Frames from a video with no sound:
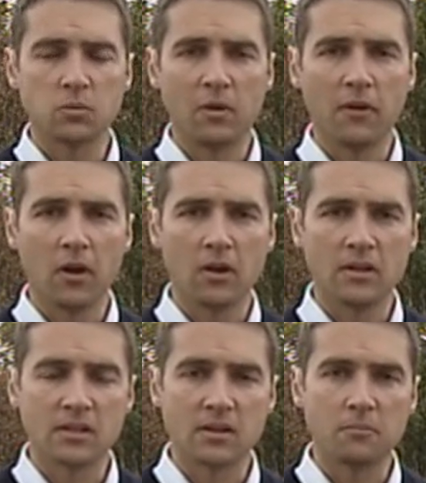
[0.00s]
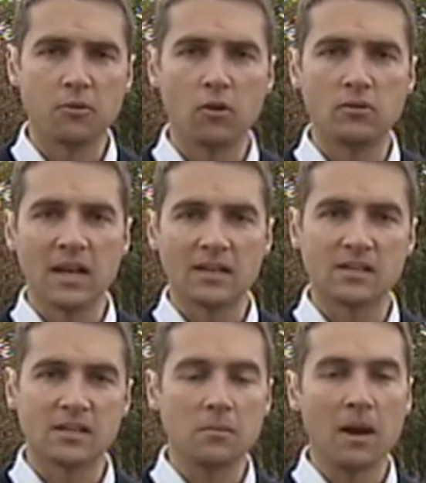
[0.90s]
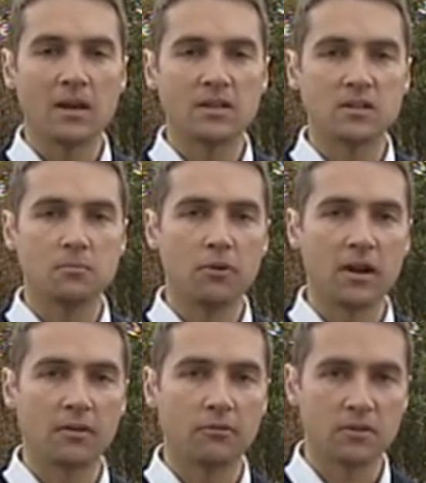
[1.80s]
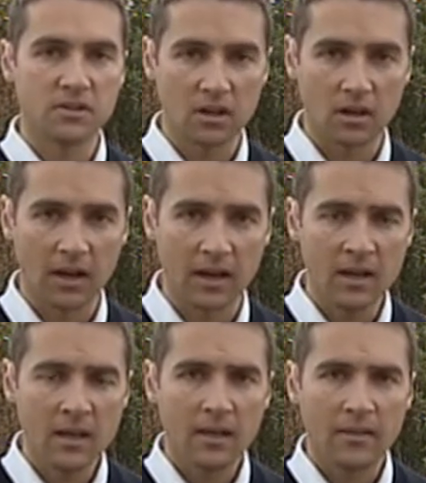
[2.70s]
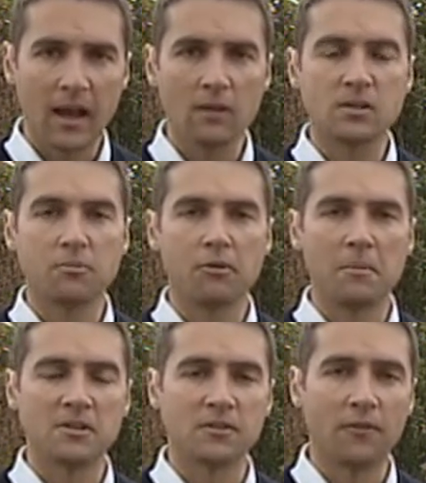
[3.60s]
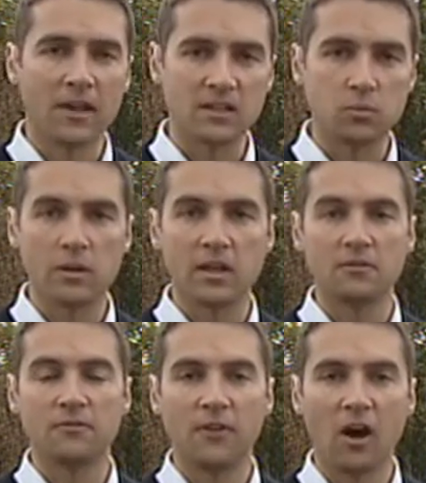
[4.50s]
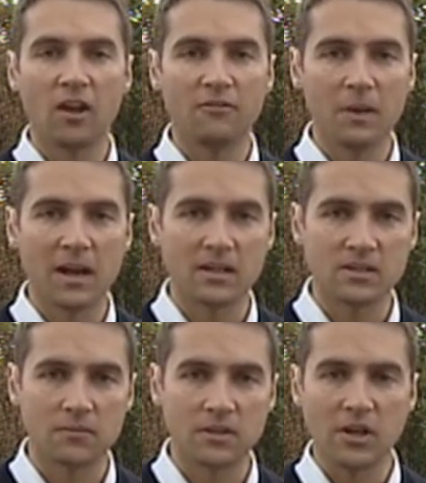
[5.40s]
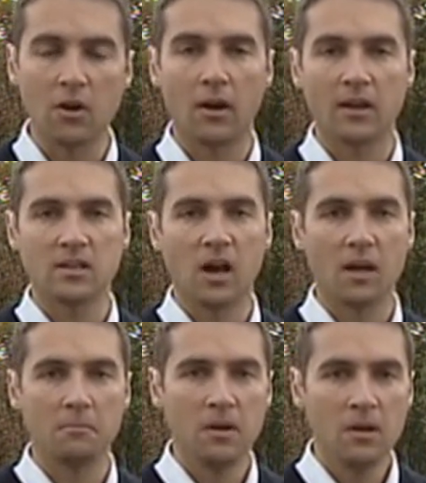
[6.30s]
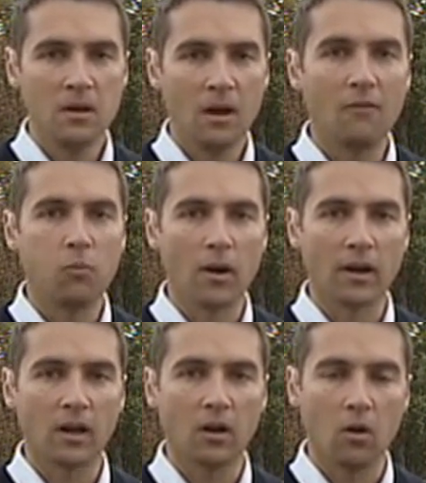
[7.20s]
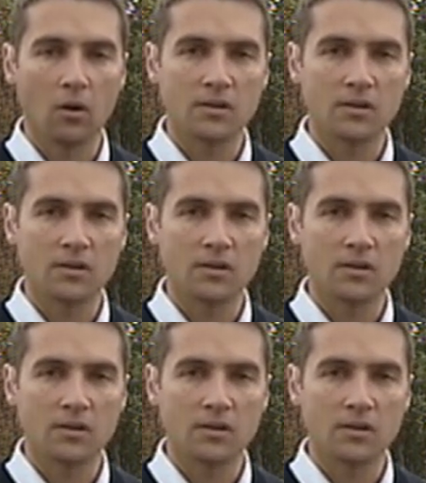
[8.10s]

We've heard is that the protesters managed to break through certainly the outer perimeter fence within 5 minutes of the target time of 1 o'clock.